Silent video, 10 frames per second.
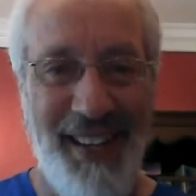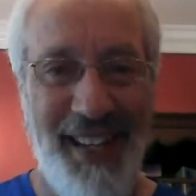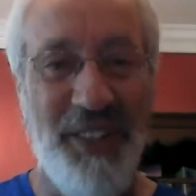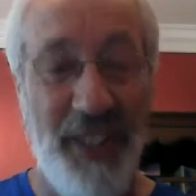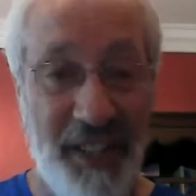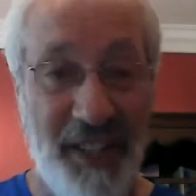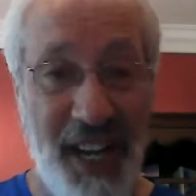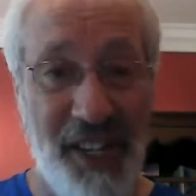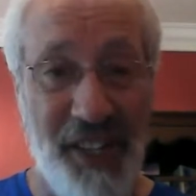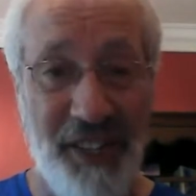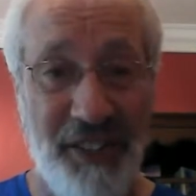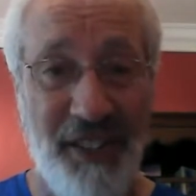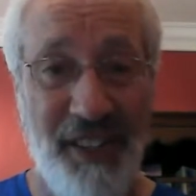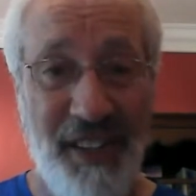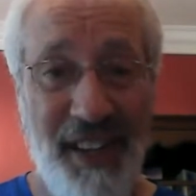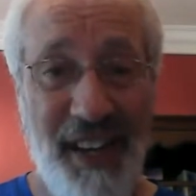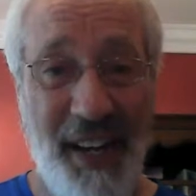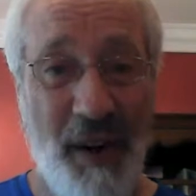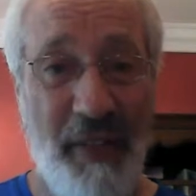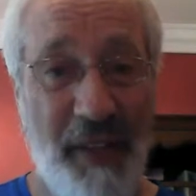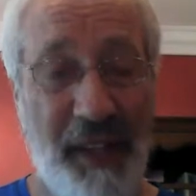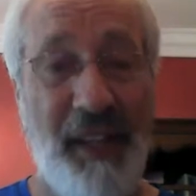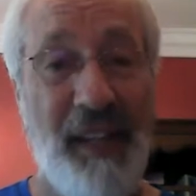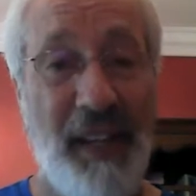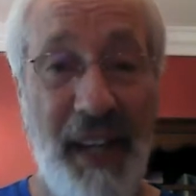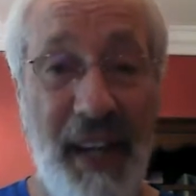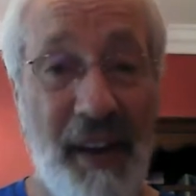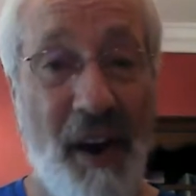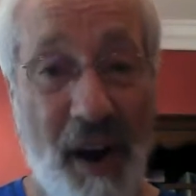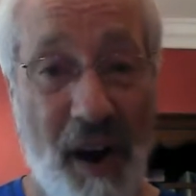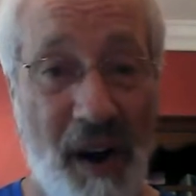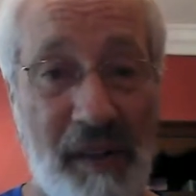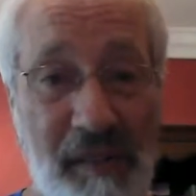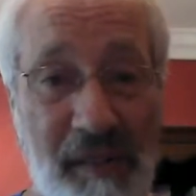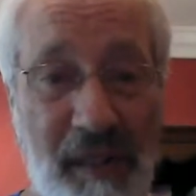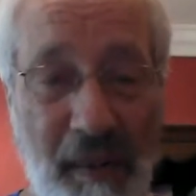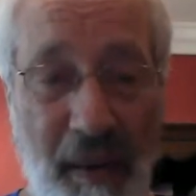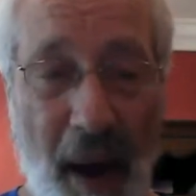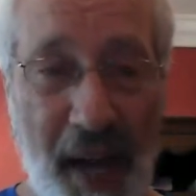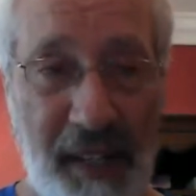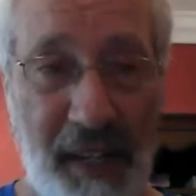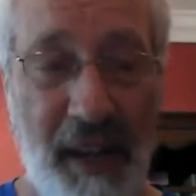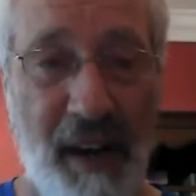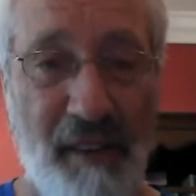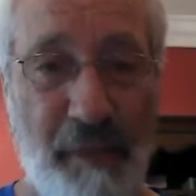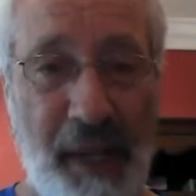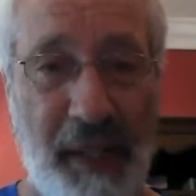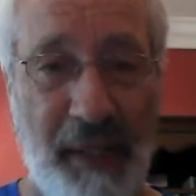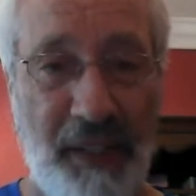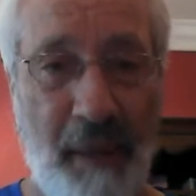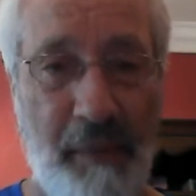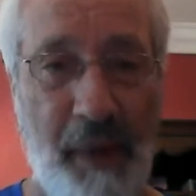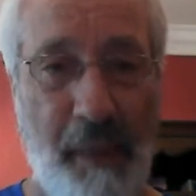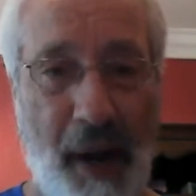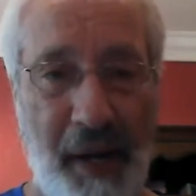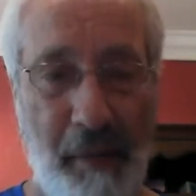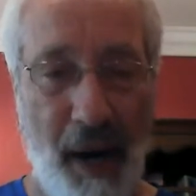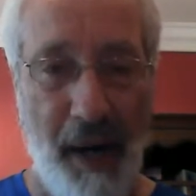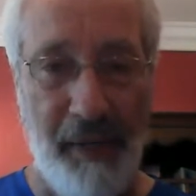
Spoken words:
in sensations, in our thinking, in our idea of being a separate body mind.